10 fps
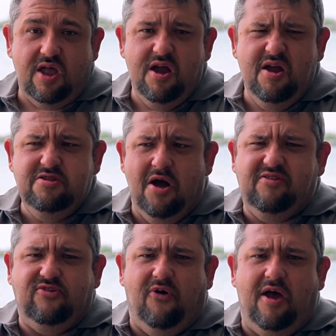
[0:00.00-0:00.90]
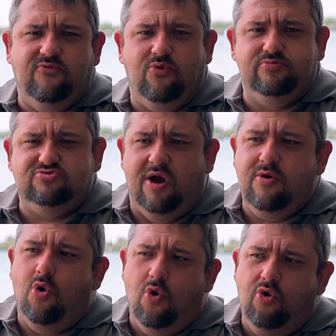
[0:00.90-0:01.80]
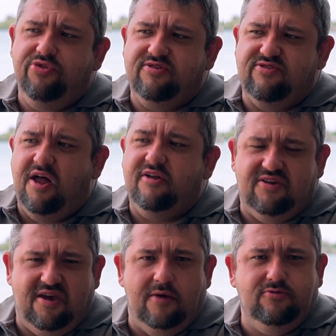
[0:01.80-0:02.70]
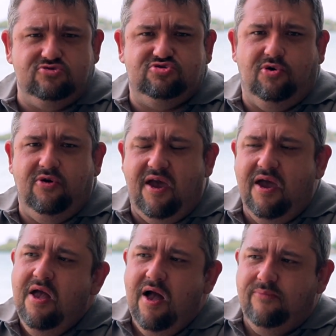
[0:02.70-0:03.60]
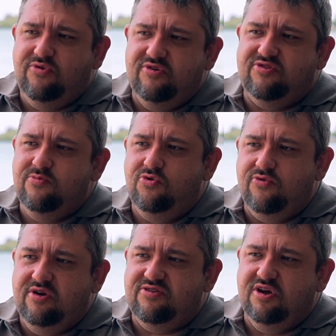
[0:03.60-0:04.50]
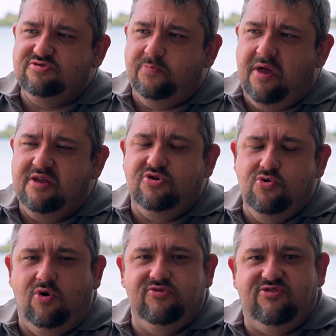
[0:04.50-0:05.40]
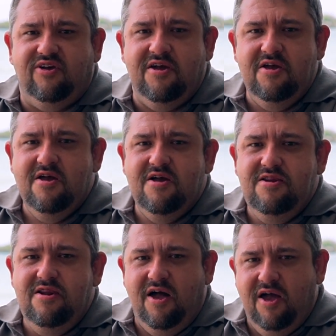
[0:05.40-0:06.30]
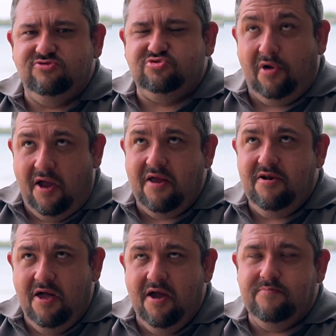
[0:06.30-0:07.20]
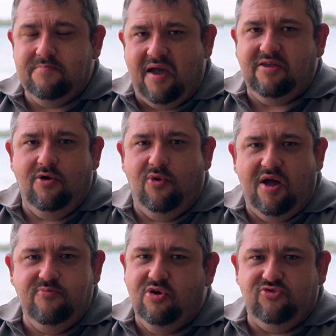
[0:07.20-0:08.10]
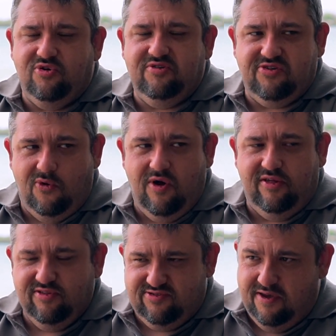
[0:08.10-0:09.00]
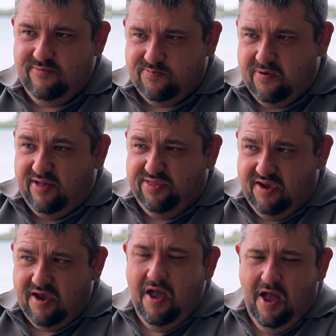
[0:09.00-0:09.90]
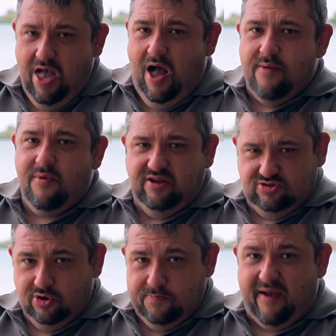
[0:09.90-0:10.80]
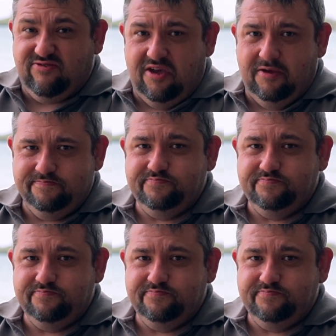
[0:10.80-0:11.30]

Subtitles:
95 whip drone or the starter kit. Not sure yet. I'm doing some more research, but I do want to try and learn manual, and I'm not doing so well on the sims, but I think I might do better